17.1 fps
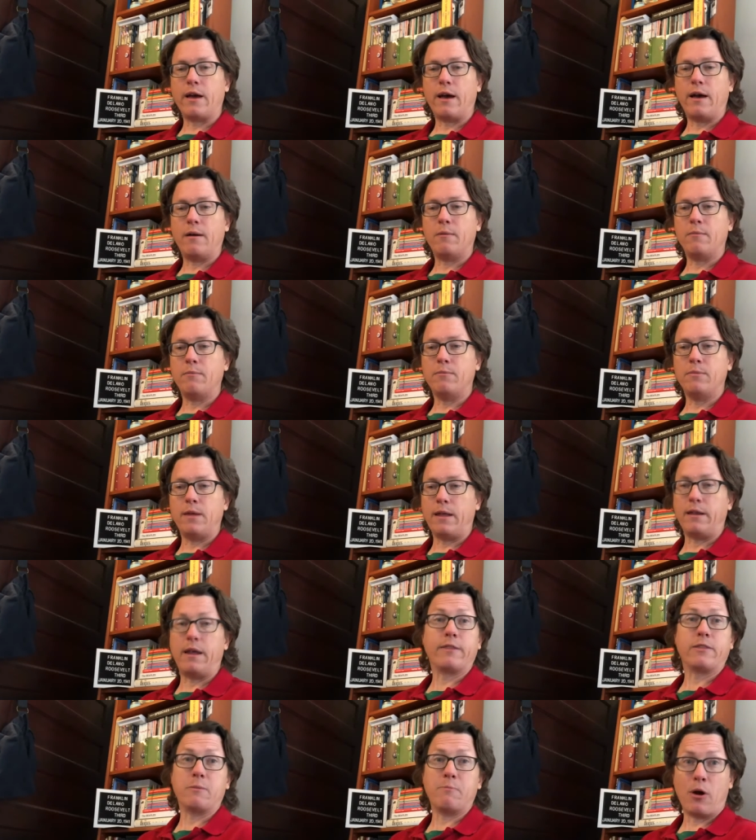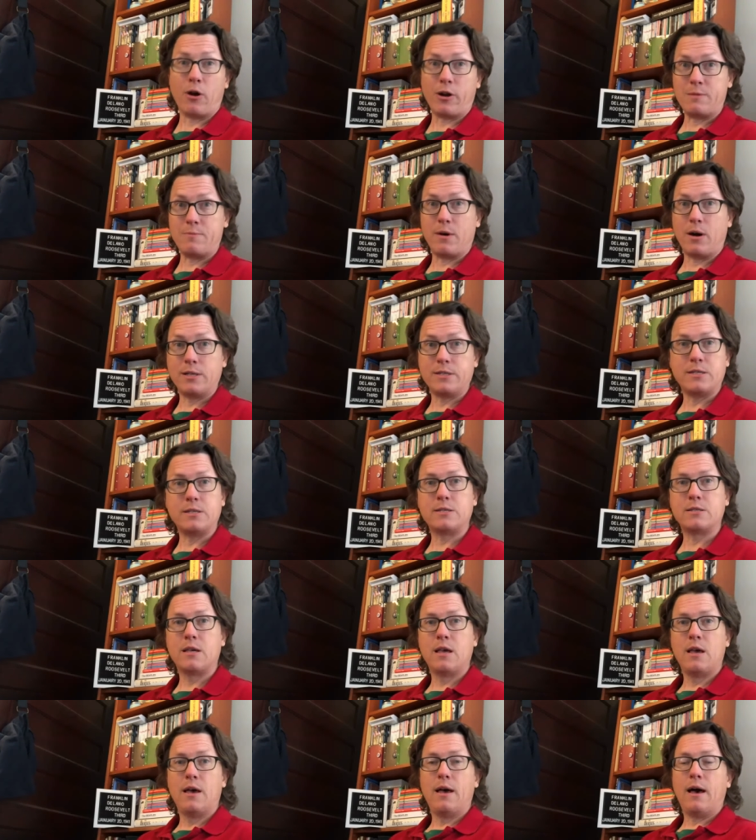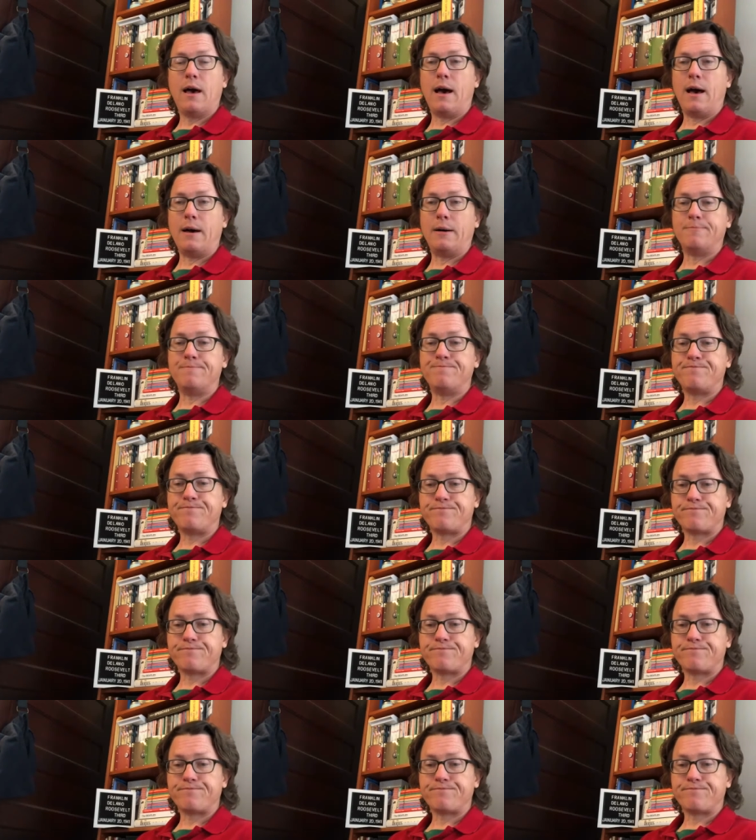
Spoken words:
and not the party bosses. And